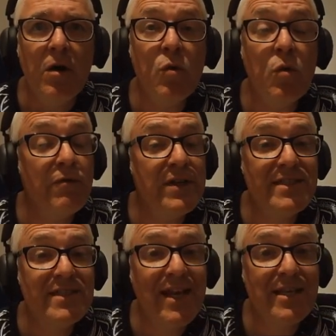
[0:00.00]
or
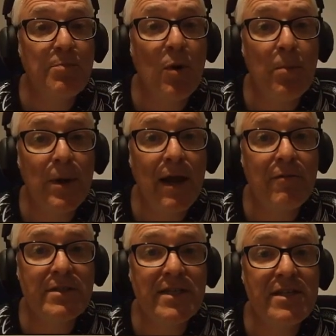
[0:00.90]
Vinset's
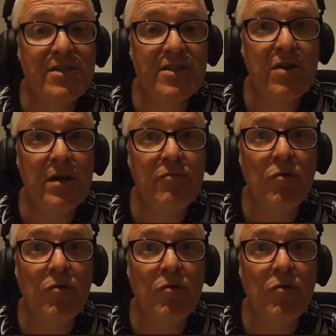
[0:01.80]
popularity is certainly